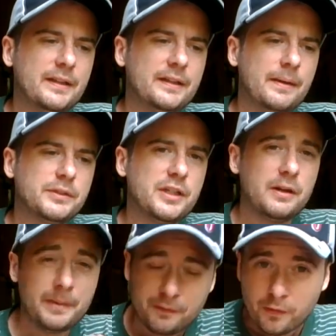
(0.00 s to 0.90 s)
that there was going
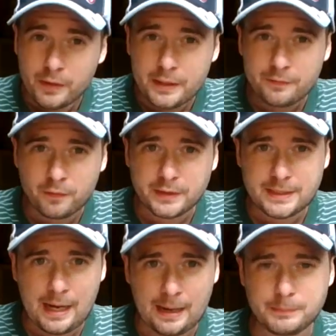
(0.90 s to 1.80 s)
to be three different
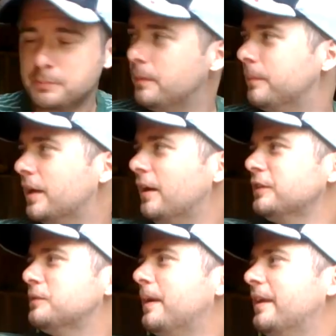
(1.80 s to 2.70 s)
types, but
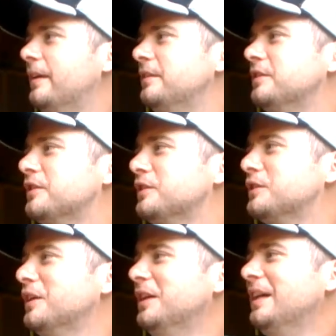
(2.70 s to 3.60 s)
because my kittens is